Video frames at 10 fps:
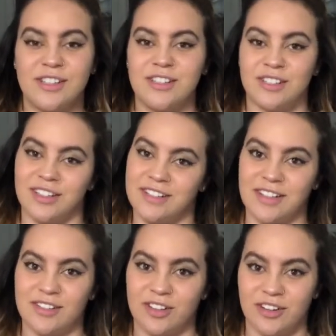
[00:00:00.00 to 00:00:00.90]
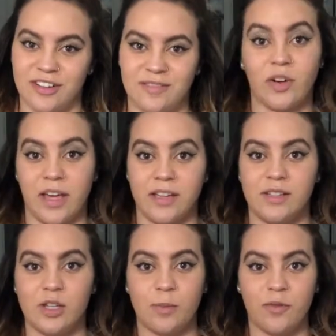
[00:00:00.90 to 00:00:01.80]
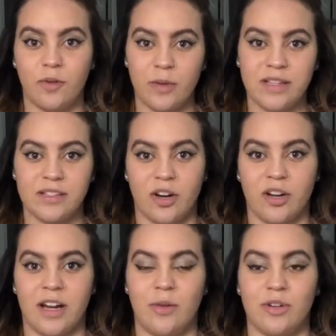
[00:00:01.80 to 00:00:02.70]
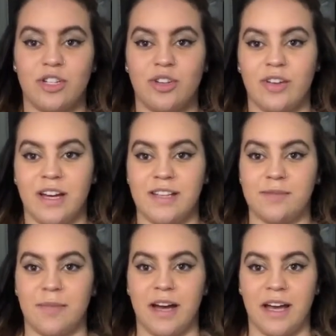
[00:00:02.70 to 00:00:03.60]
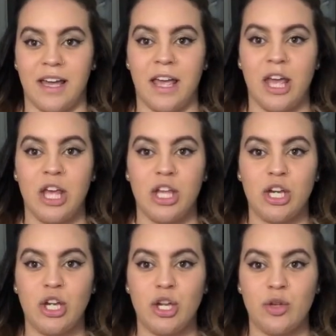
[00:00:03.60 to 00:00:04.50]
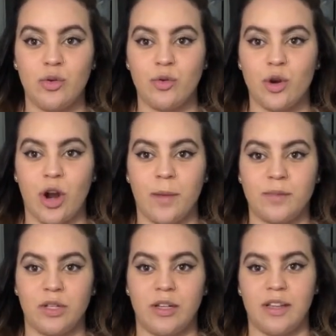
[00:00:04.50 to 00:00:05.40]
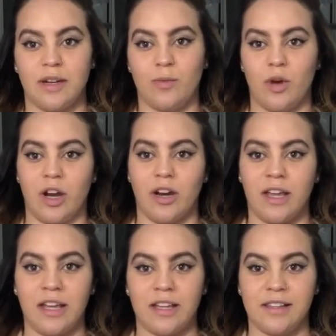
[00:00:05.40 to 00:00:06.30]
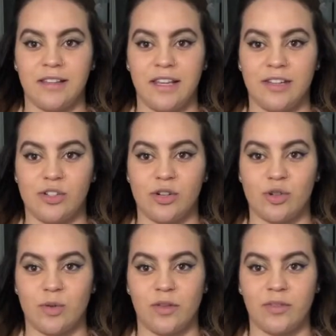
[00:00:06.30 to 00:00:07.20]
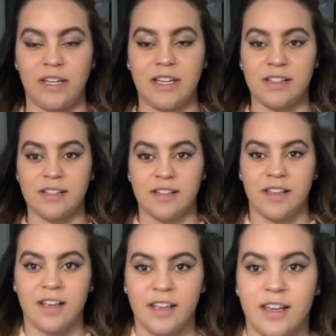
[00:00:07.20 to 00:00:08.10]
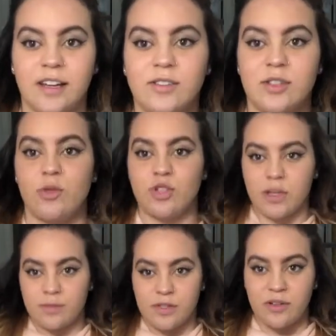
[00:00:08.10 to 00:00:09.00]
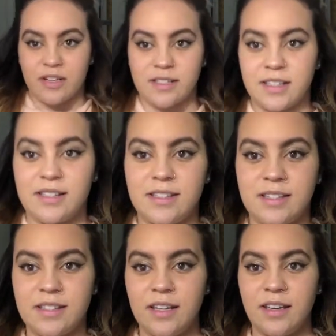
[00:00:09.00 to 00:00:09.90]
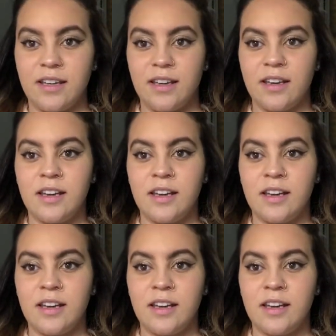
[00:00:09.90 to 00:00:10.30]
So let's get started. Okay, so before we get started, I want to show you guys my new cropped hoodie that I'm wearing, Leah Churchwell Fitness, and I'll scooch up so you guys can see.